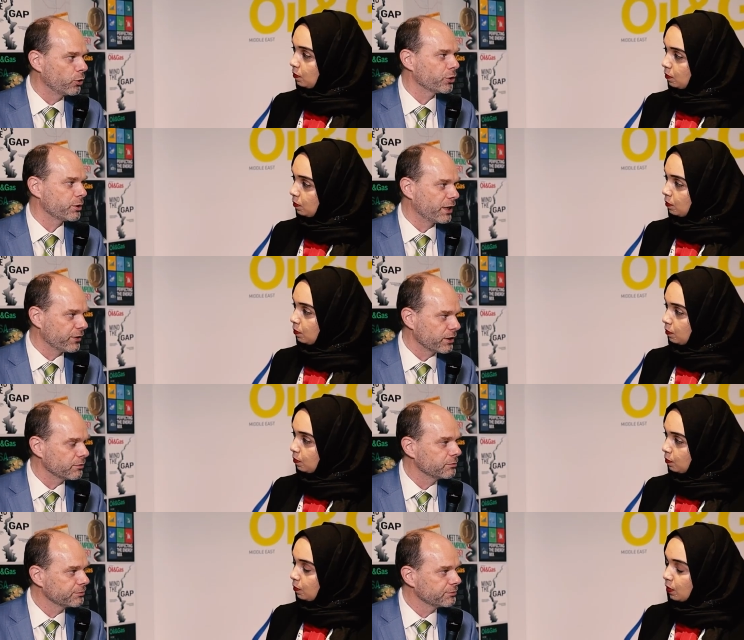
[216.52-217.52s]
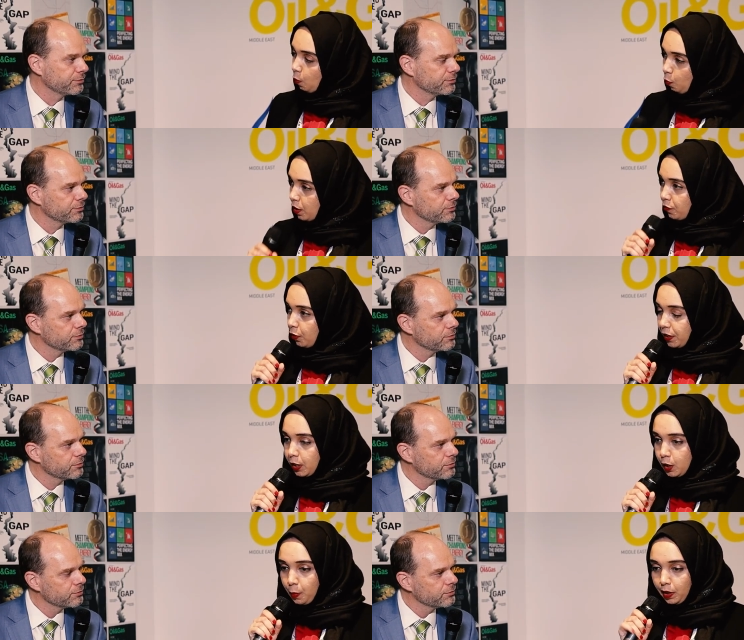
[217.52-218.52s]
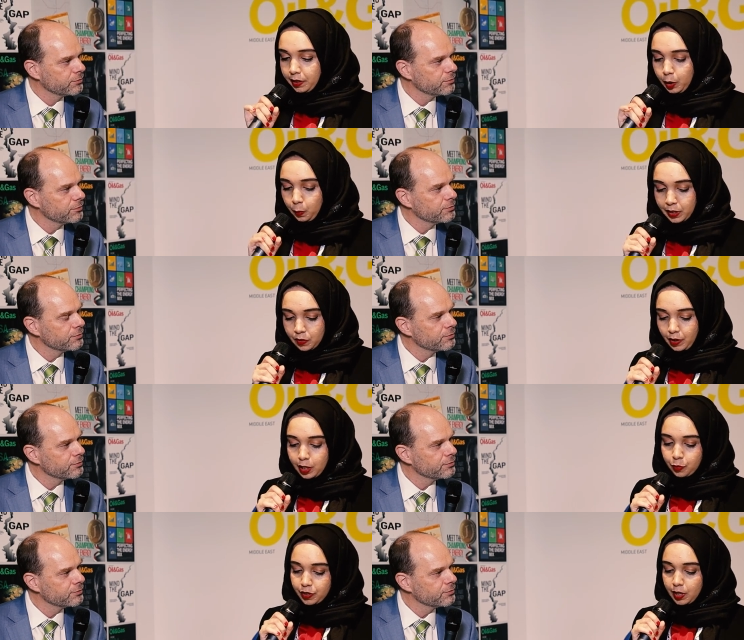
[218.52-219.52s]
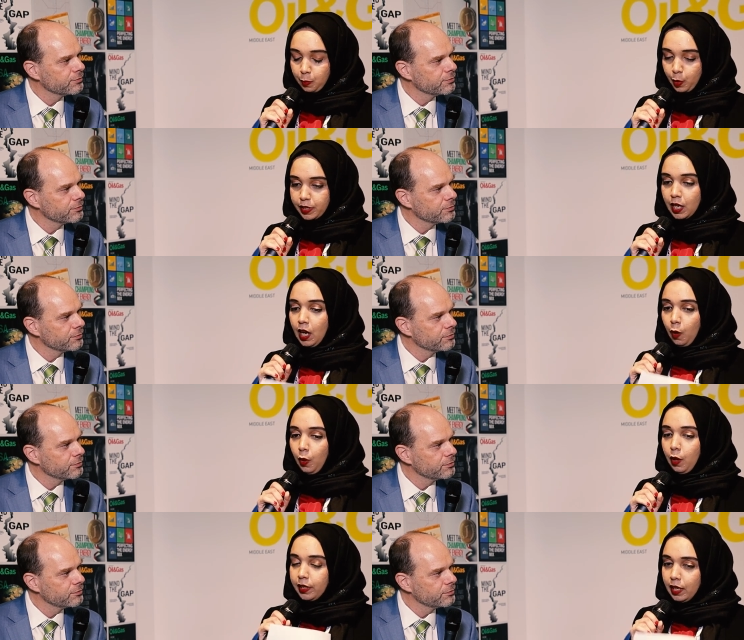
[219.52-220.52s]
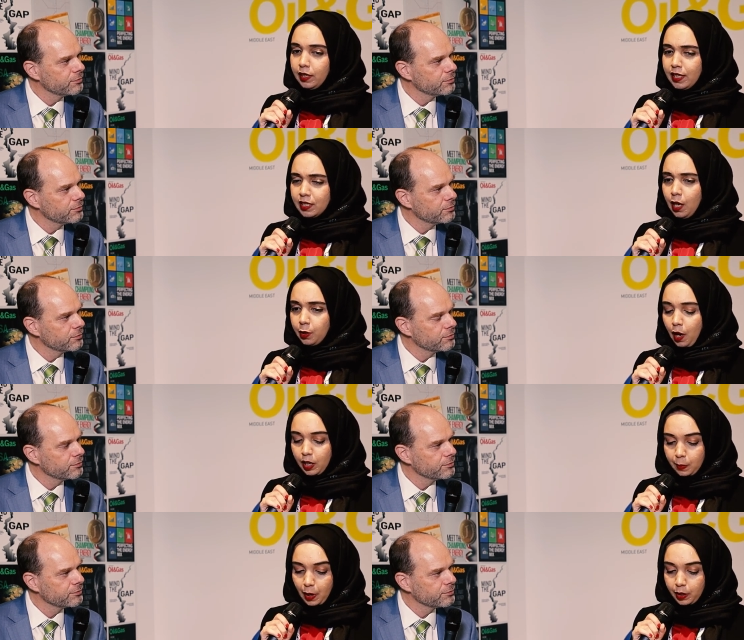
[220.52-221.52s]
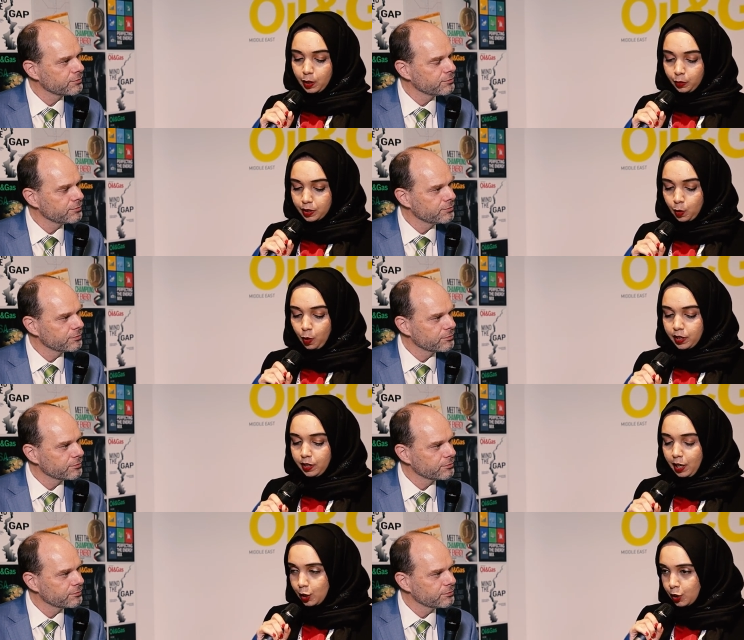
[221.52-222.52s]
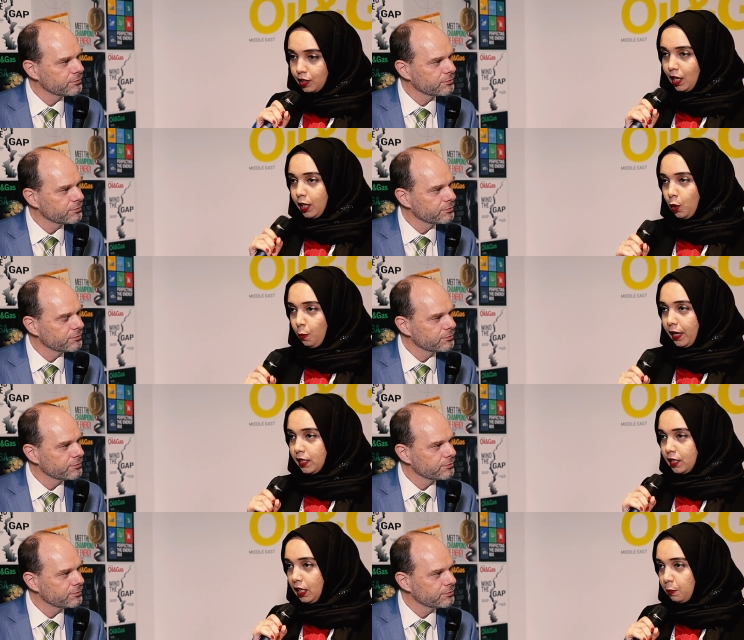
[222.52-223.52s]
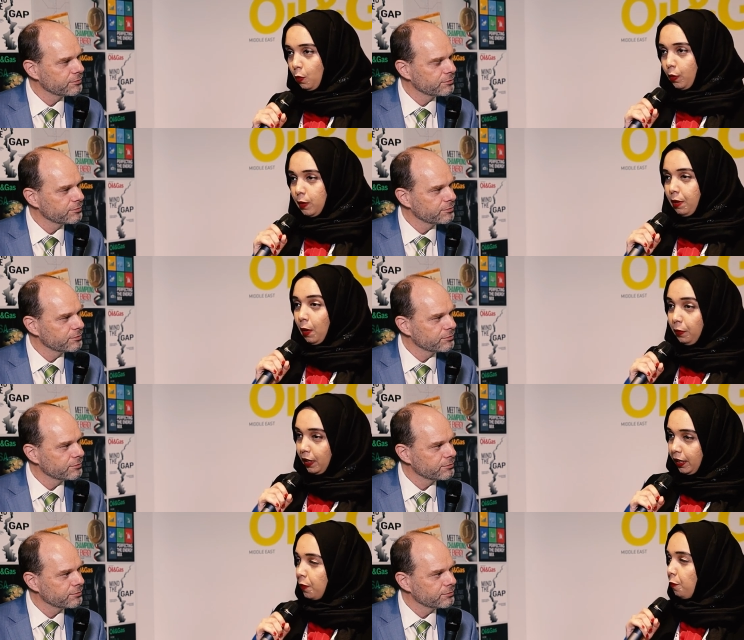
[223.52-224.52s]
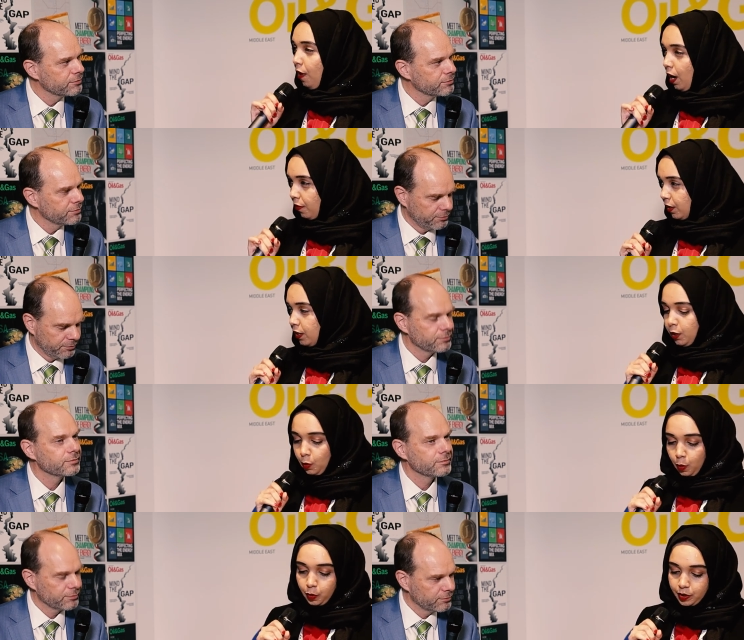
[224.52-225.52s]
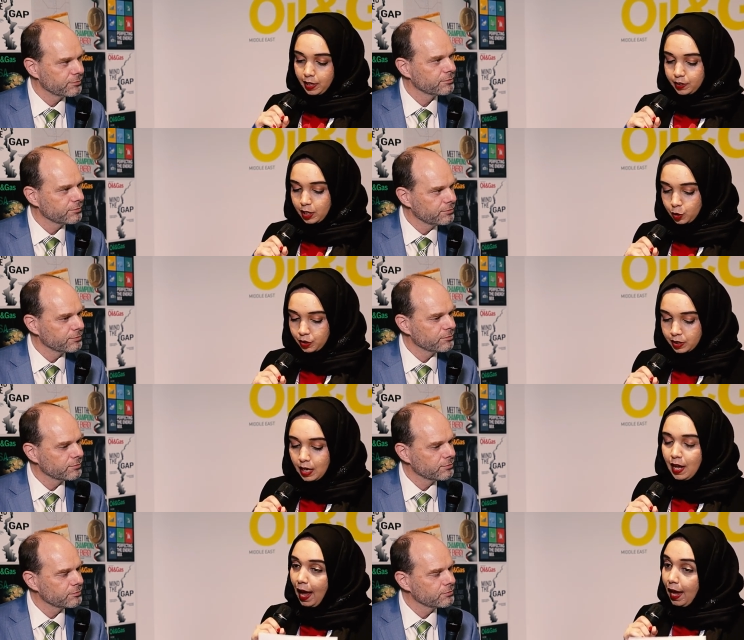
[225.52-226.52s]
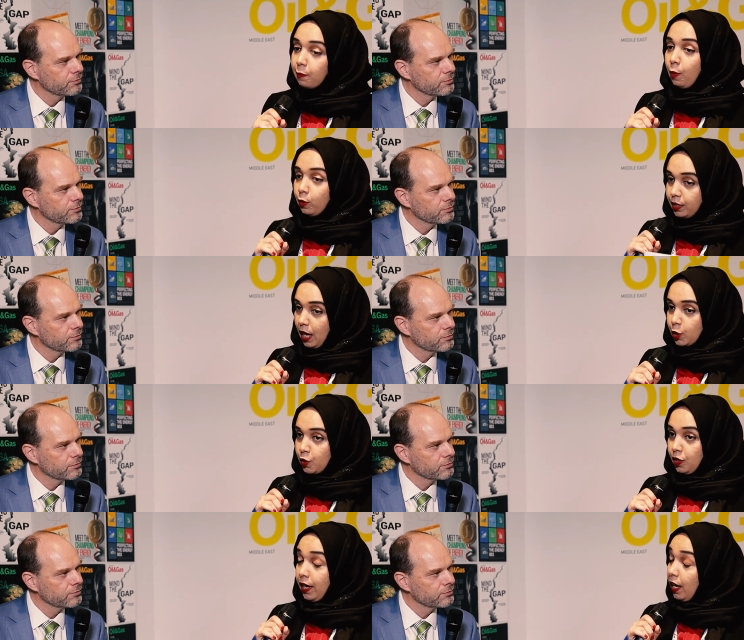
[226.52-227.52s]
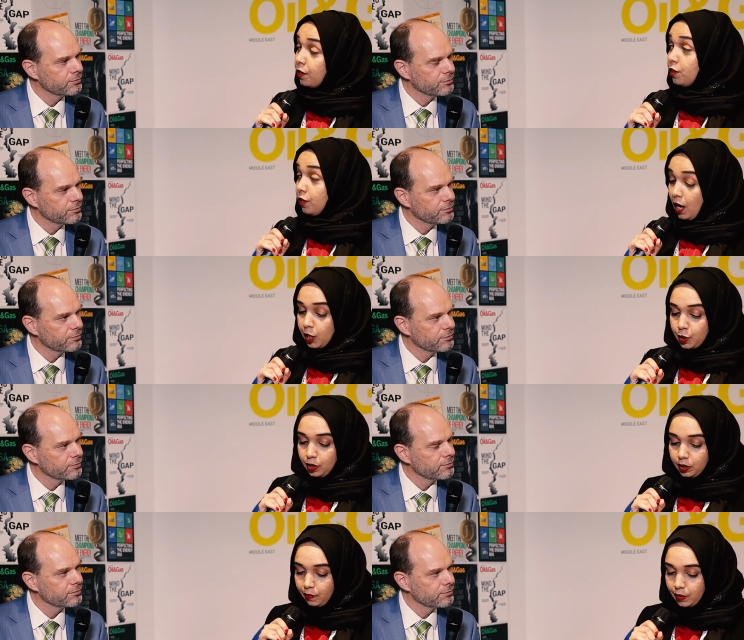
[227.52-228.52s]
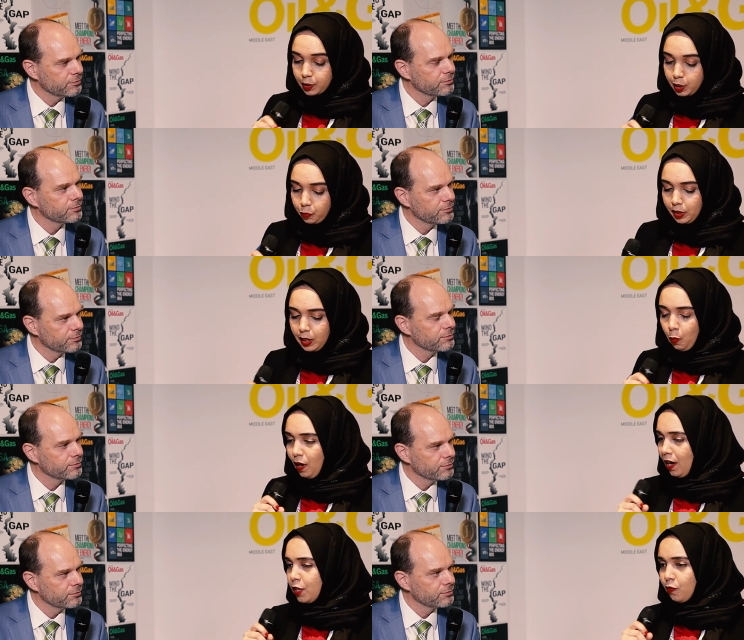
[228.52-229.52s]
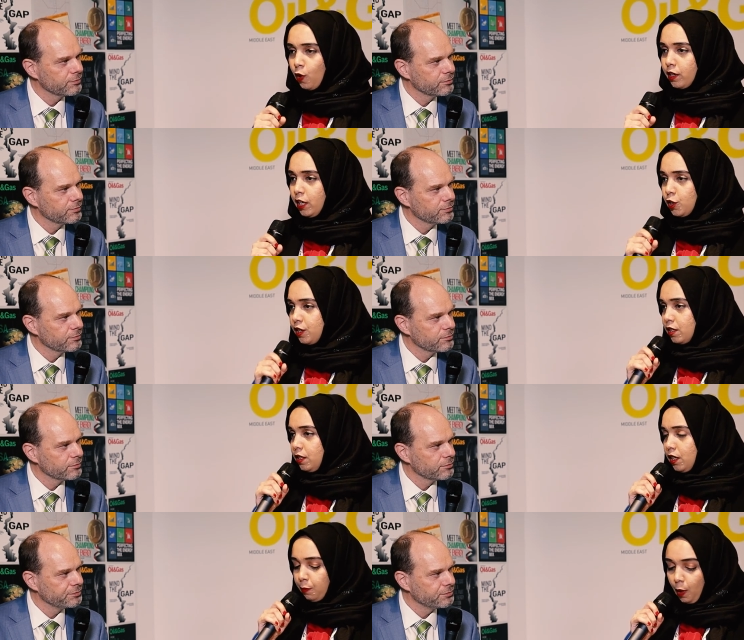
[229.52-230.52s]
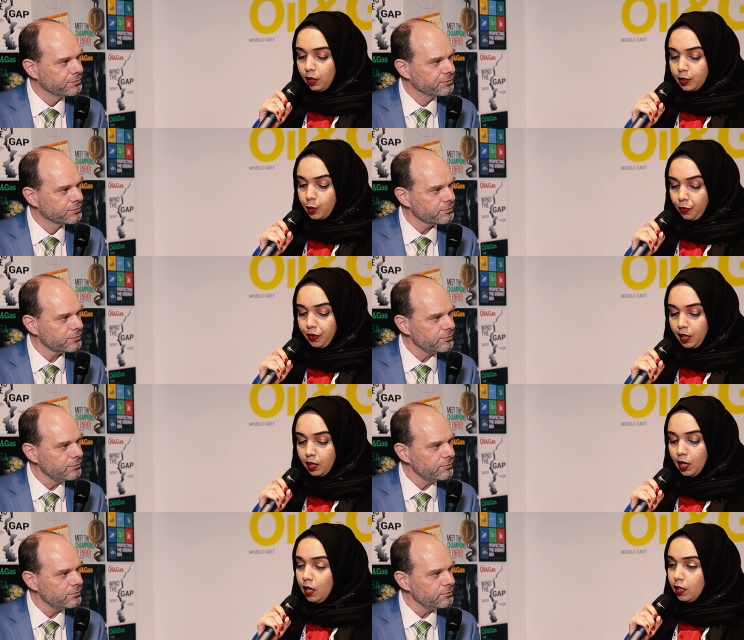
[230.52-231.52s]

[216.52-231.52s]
Speaker 1: North America.
Speaker 2: Wonderful. Thank you, Paul. I think you made some very interesting points. Well, now let's now talk about, you know, this coordination that you might see between public and private, you know, organizations at both national and international levels. You really, what kind of coordination is needed, Paul, do you think,